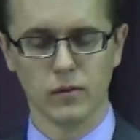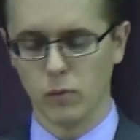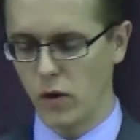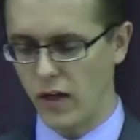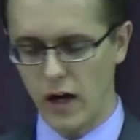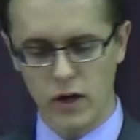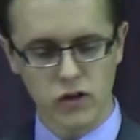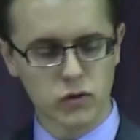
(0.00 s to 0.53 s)

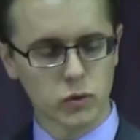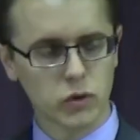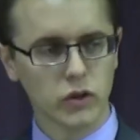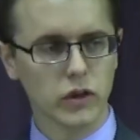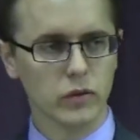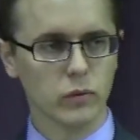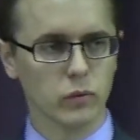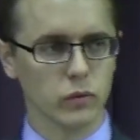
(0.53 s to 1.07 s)
without us
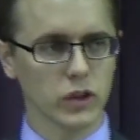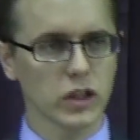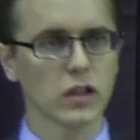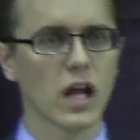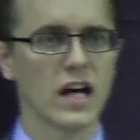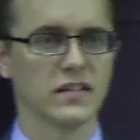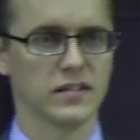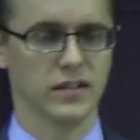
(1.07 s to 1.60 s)
really
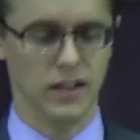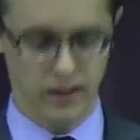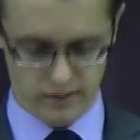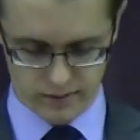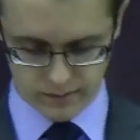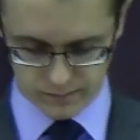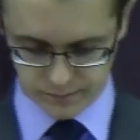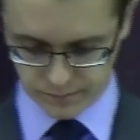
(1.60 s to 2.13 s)
realizing
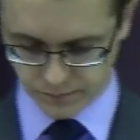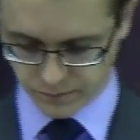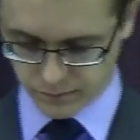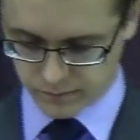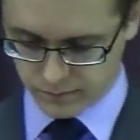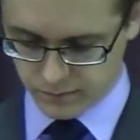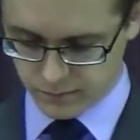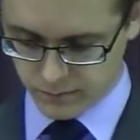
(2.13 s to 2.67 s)

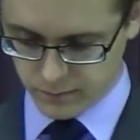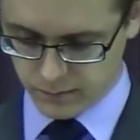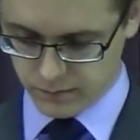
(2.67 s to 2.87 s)
it.